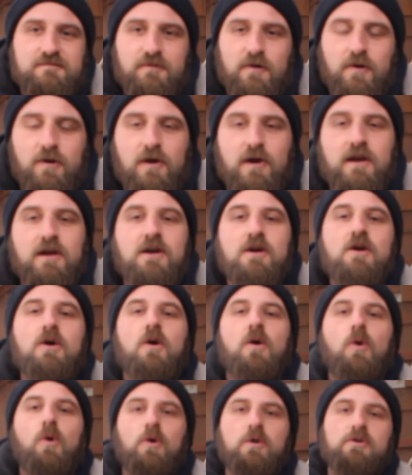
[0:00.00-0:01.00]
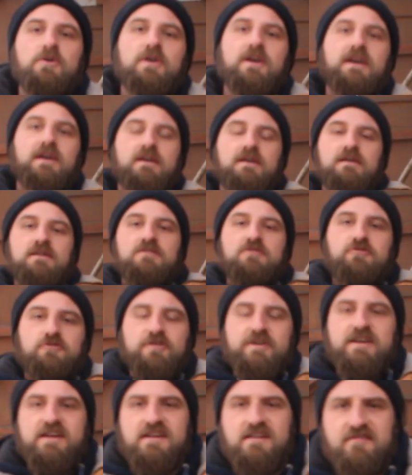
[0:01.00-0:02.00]
for ordering
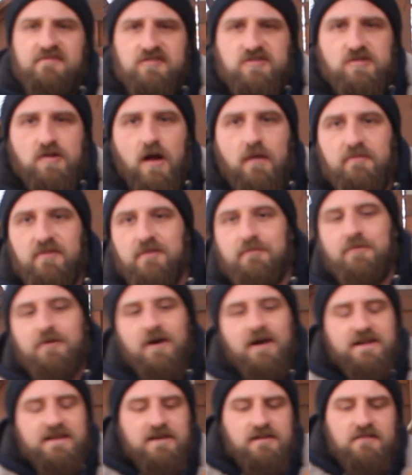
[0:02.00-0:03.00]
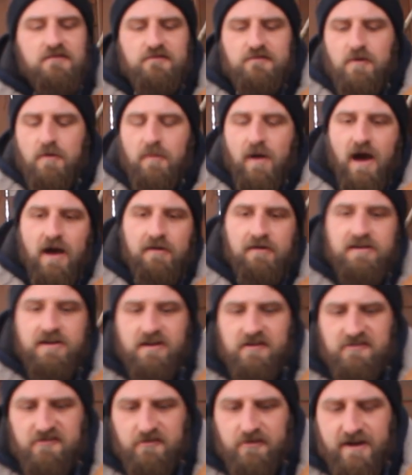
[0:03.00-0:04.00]
trees, shrubs, and perennials from our
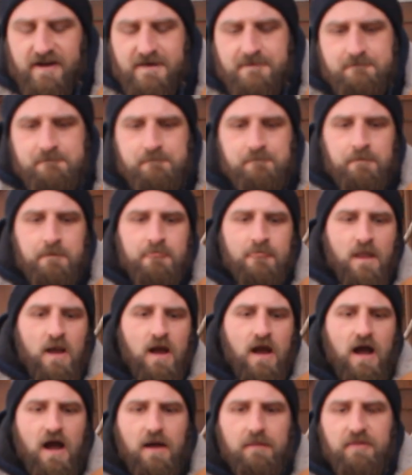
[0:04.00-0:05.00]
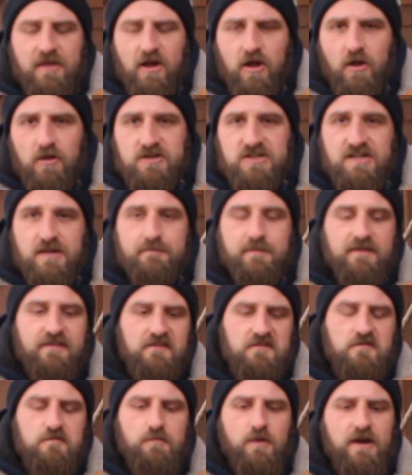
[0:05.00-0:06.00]
nursery. They'll ship in
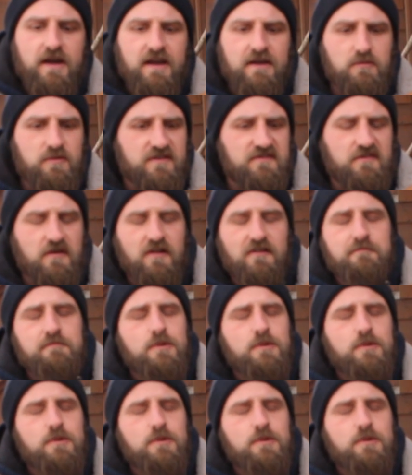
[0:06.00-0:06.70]
the spring. We still